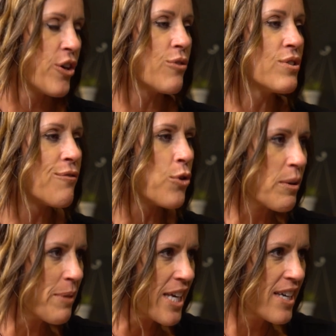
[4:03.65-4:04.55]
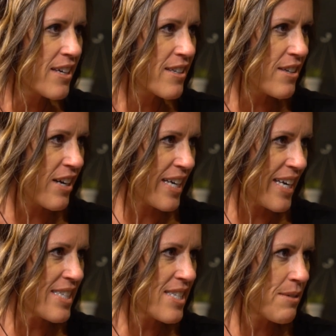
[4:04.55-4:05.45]
who's for me not yeah.
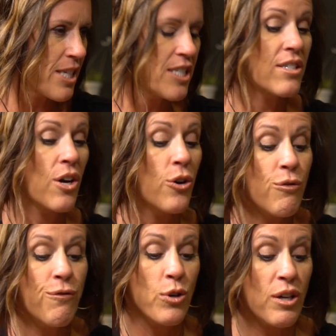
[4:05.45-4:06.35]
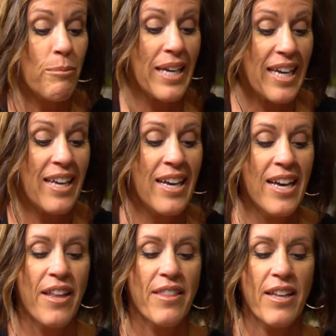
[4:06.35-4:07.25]
against me so for me
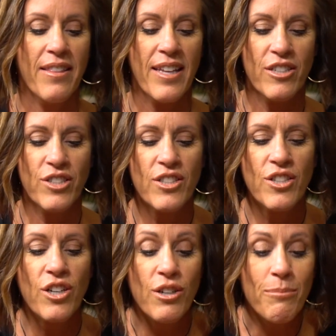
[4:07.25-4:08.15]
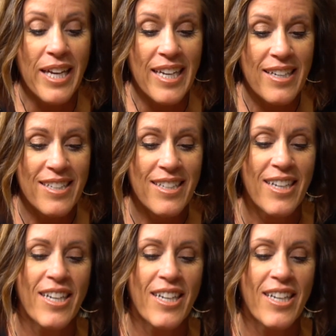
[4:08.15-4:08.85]
that they're determined